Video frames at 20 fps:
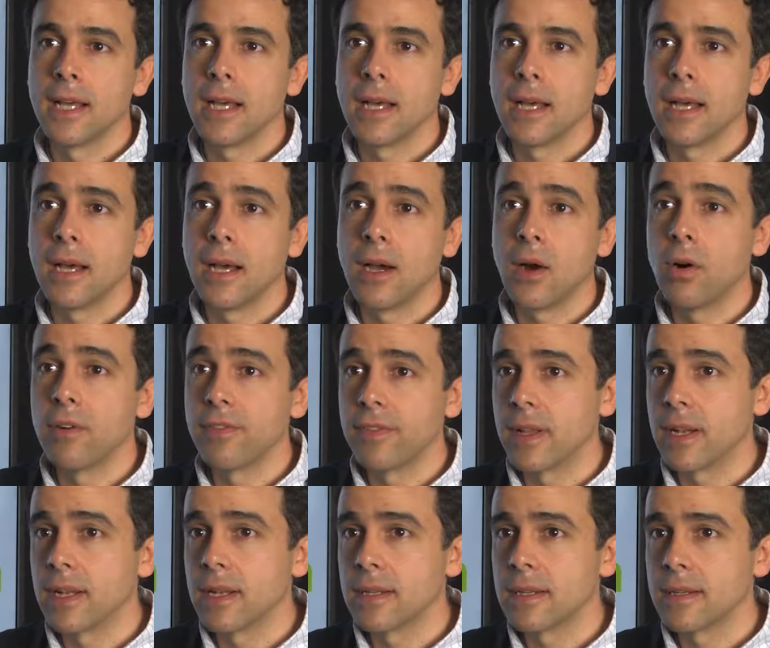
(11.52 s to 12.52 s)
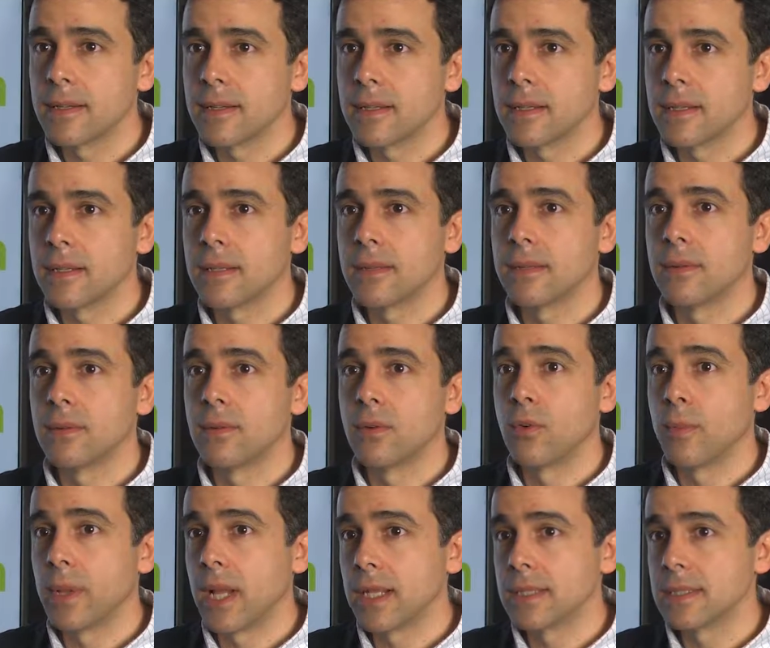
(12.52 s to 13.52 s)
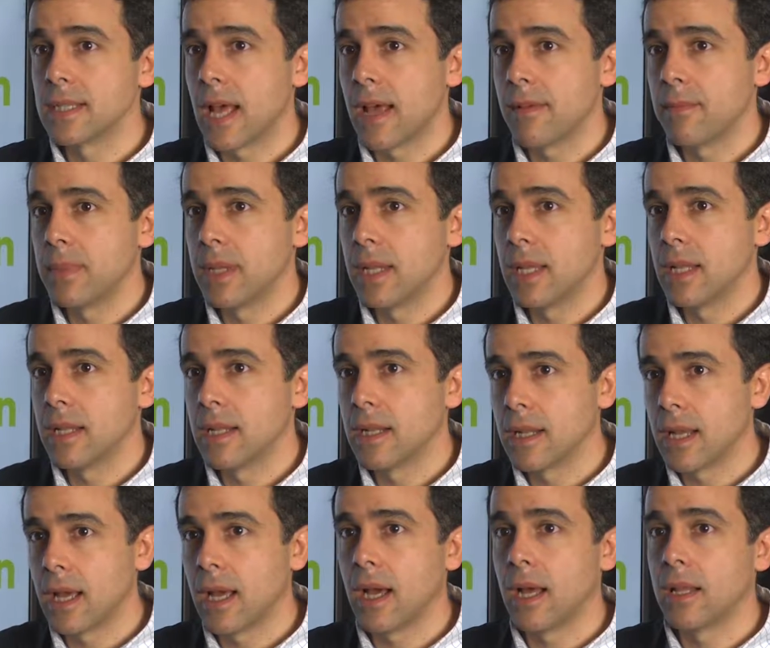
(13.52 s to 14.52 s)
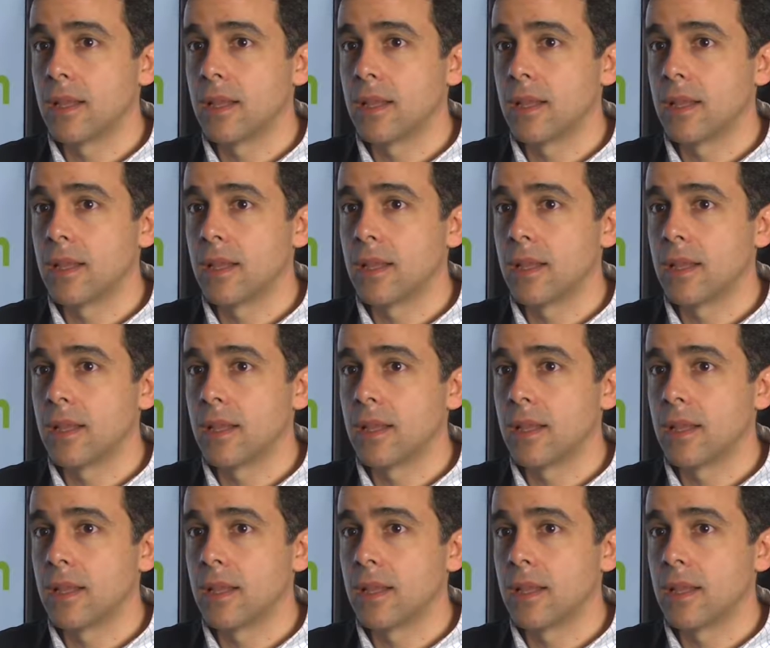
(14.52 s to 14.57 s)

Uh, often, ruminants have been uh,